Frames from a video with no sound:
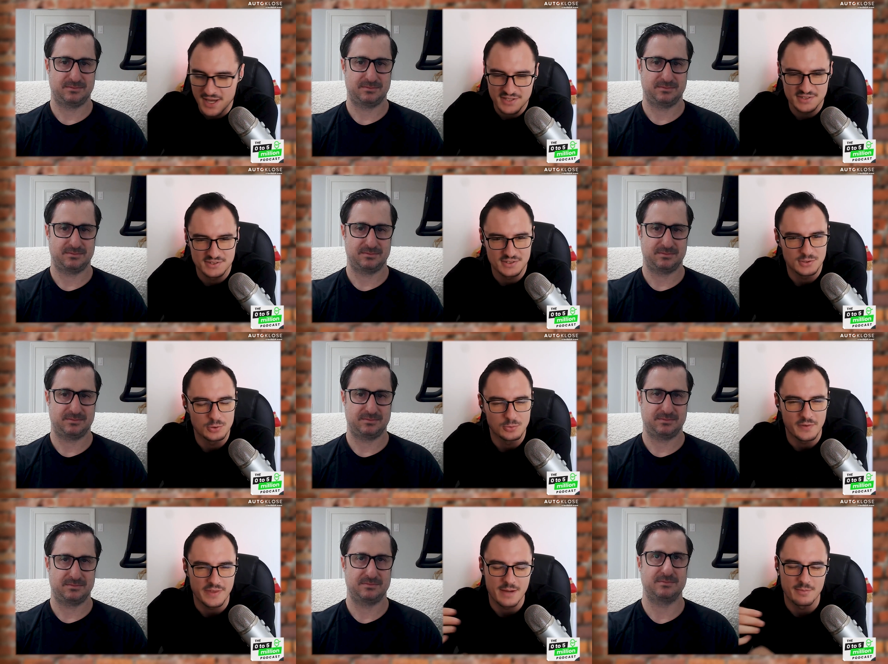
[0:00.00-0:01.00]
Speaker 1: guesses at
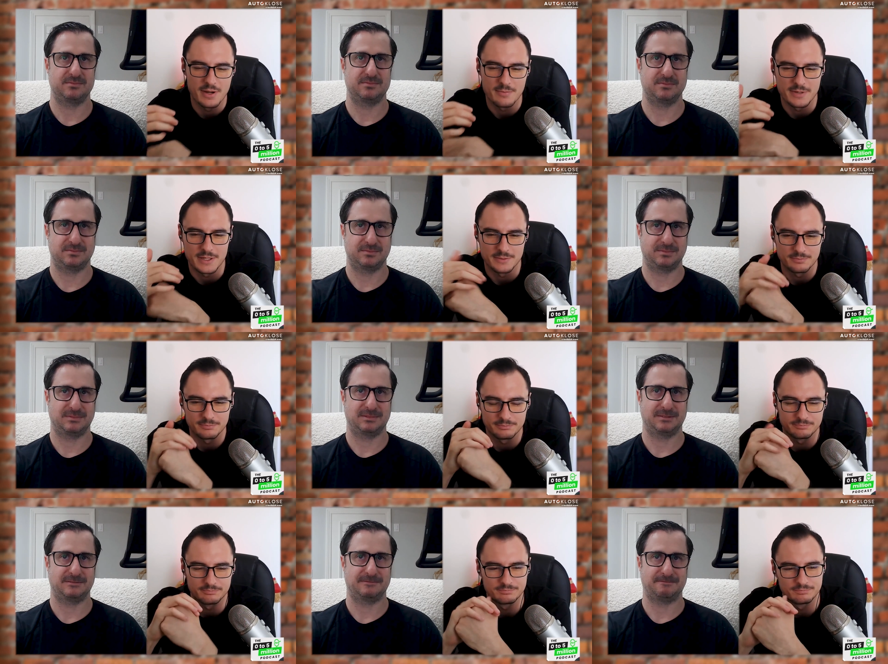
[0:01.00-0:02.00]
all what that might be?
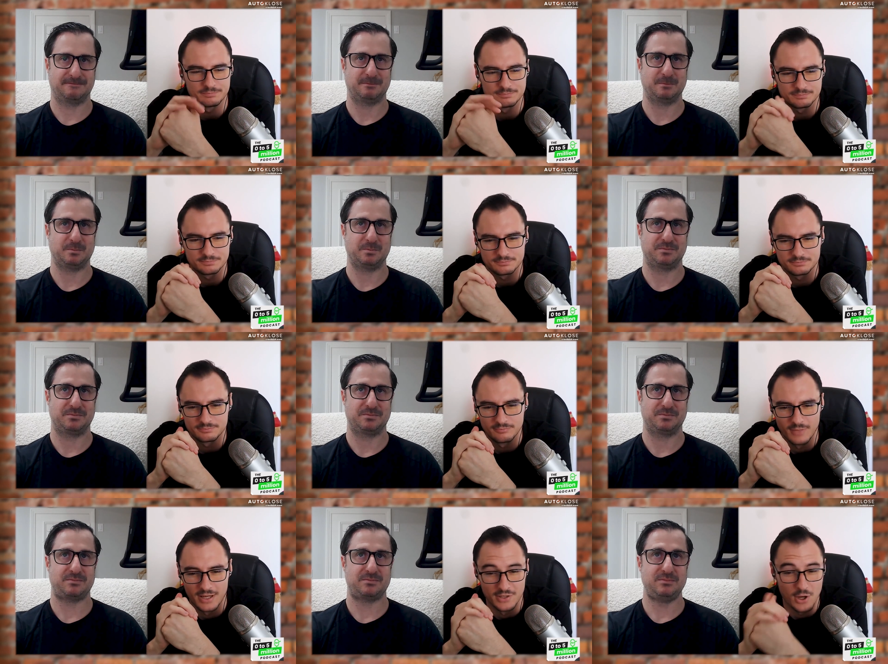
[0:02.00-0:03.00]

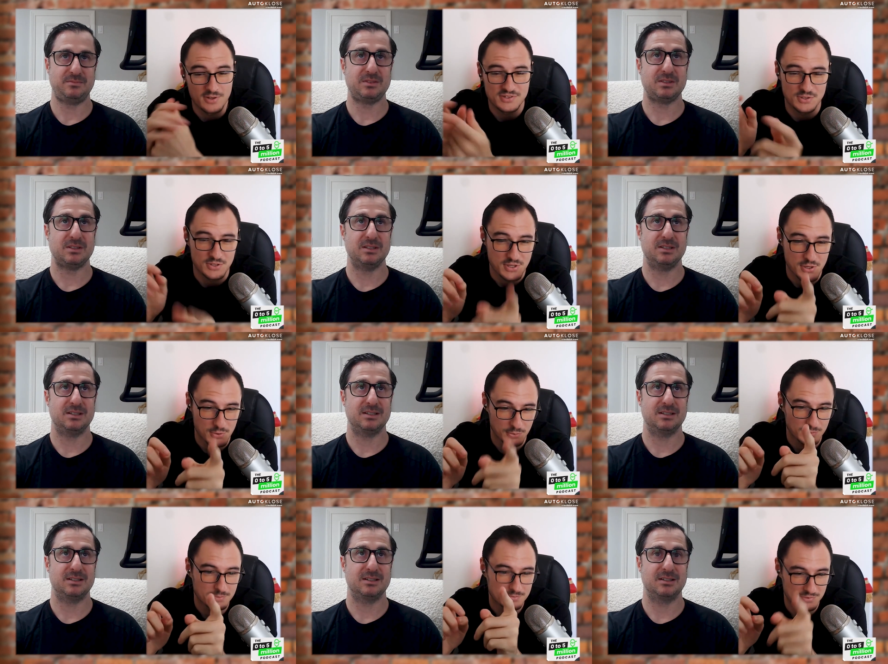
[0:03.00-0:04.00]
I know it's not
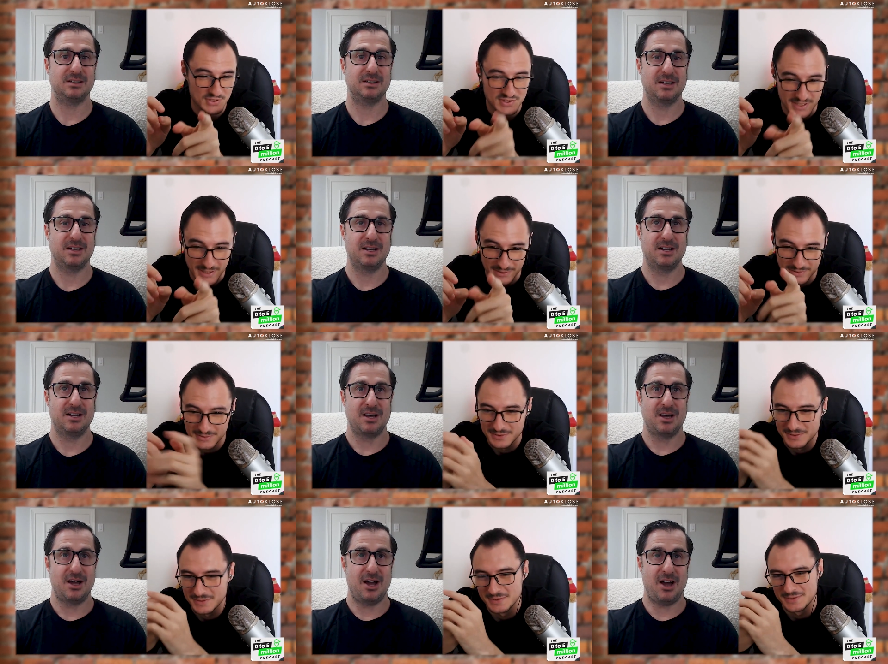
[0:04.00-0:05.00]
you. Just saying.
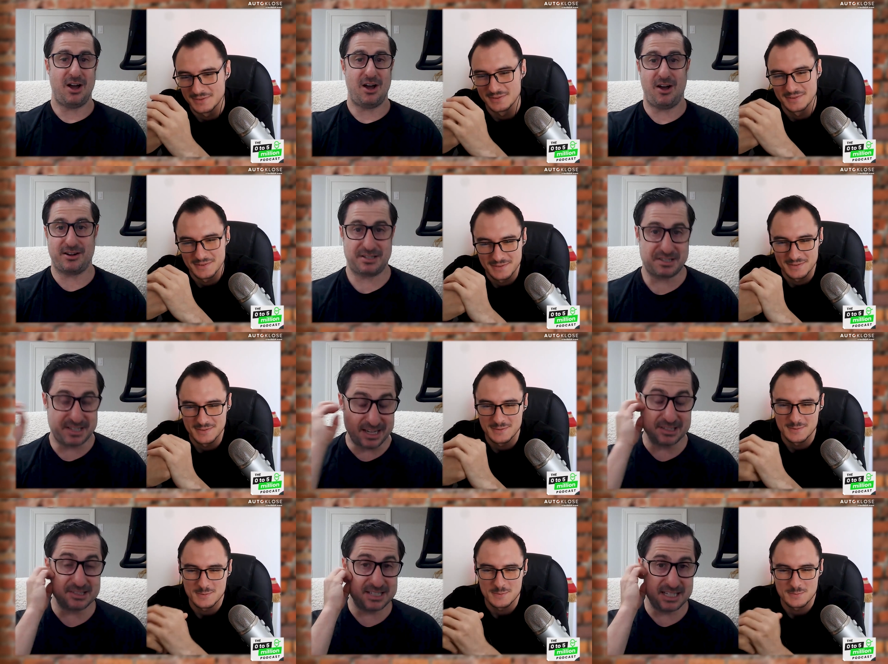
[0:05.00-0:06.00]
On a
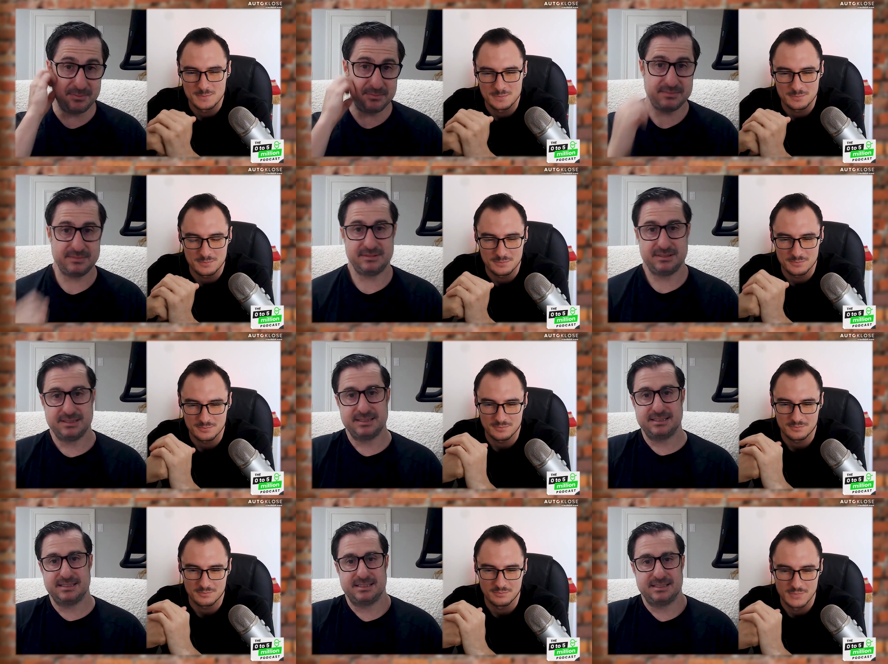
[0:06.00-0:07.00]
sales team?
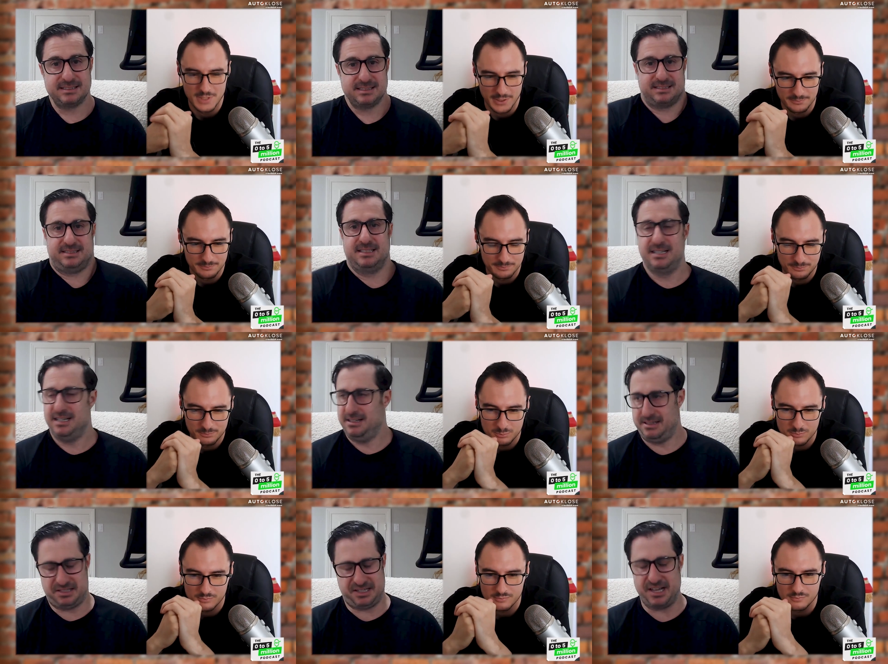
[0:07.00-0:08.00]
Yeah.
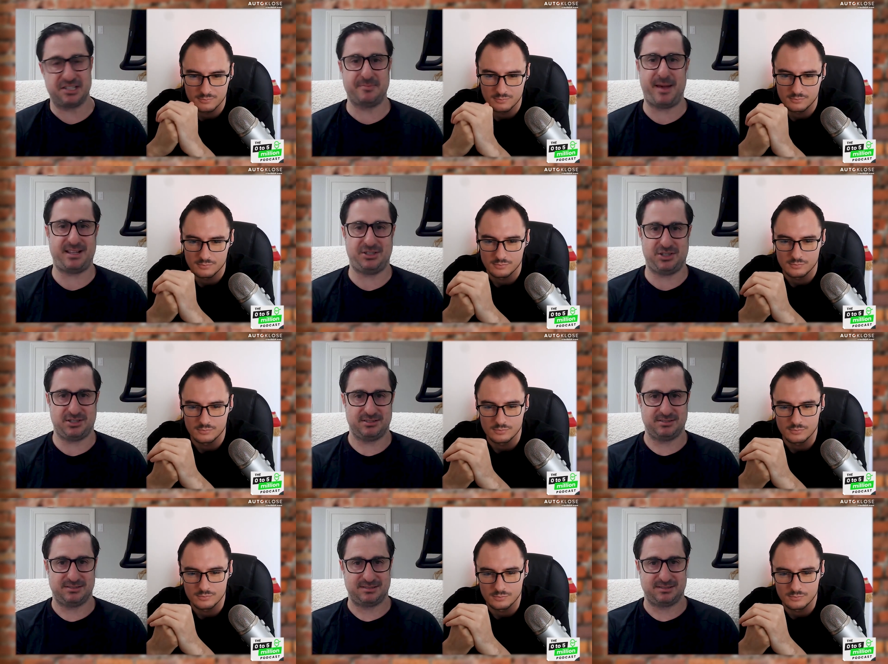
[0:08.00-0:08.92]
The sales manager.